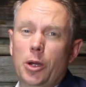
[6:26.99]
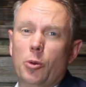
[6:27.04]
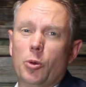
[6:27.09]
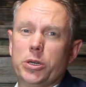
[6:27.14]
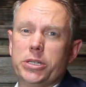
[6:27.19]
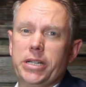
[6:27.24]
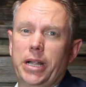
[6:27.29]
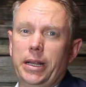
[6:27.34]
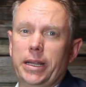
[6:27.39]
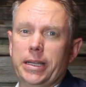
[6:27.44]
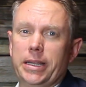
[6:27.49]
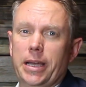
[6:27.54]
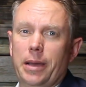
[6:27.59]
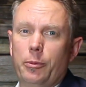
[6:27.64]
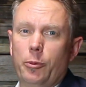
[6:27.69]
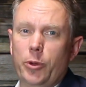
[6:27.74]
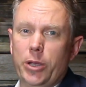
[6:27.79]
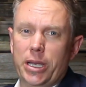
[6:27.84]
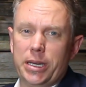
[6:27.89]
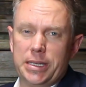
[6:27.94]
We're telling
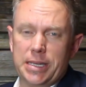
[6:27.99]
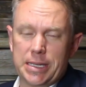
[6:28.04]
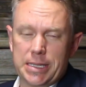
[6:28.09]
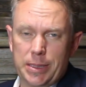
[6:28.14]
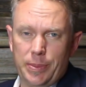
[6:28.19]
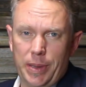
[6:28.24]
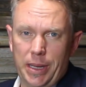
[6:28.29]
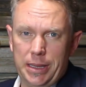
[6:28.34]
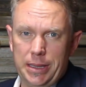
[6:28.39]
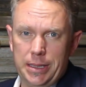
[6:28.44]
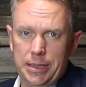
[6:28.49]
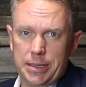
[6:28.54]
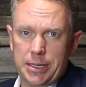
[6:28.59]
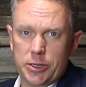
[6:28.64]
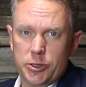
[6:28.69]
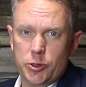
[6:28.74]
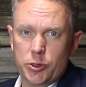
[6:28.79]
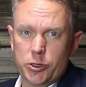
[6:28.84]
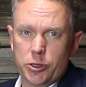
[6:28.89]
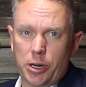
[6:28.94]
them we anticipate these
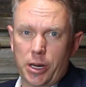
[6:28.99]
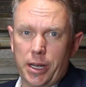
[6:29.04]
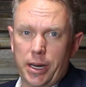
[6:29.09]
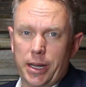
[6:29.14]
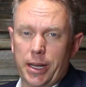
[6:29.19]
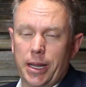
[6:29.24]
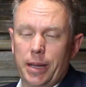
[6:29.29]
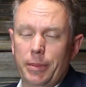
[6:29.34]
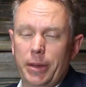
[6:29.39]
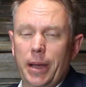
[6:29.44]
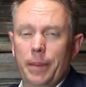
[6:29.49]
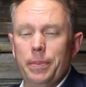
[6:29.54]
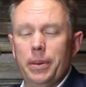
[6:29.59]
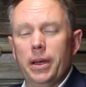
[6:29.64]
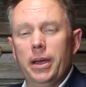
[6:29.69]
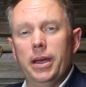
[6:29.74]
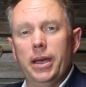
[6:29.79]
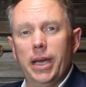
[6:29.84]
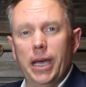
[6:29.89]
issues are going to come up,